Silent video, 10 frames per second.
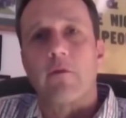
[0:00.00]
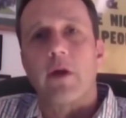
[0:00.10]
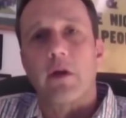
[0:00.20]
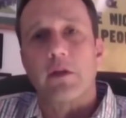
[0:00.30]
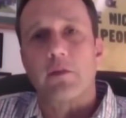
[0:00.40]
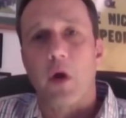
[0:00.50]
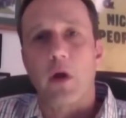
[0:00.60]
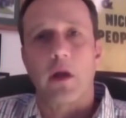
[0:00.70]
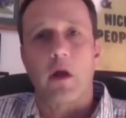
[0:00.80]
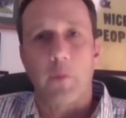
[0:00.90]
Nehlen
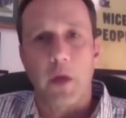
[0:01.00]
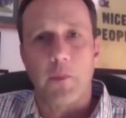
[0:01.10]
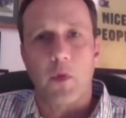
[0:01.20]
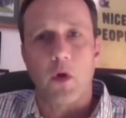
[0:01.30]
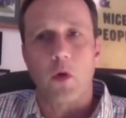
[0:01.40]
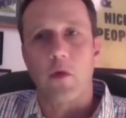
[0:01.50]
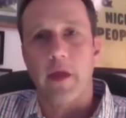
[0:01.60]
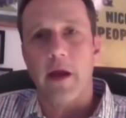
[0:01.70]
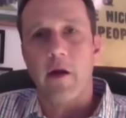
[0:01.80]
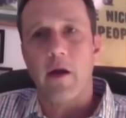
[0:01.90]
said he supported
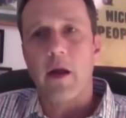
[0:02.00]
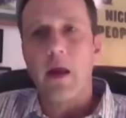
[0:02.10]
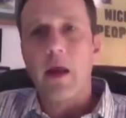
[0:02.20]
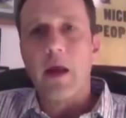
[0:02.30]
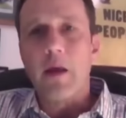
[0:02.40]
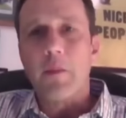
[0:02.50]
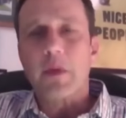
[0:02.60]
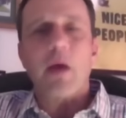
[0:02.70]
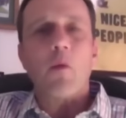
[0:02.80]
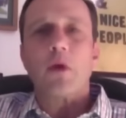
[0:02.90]
Paul Ryan in the
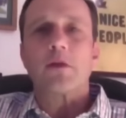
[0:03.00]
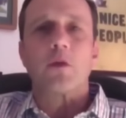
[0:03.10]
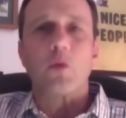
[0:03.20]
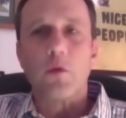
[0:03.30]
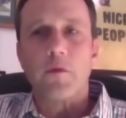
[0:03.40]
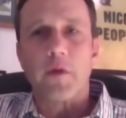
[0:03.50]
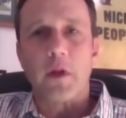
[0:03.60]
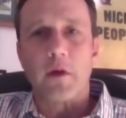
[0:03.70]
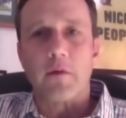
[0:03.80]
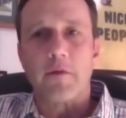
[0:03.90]
past, but he feels betrayed